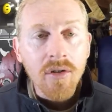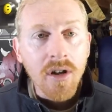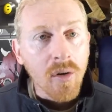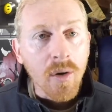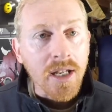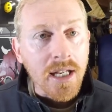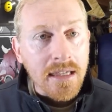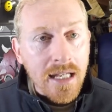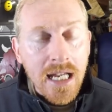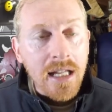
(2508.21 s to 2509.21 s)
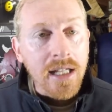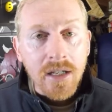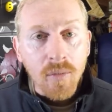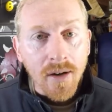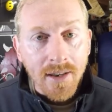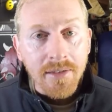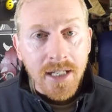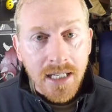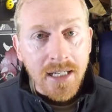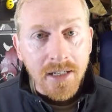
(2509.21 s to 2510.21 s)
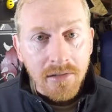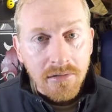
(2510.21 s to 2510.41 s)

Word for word: What you're dealing with here.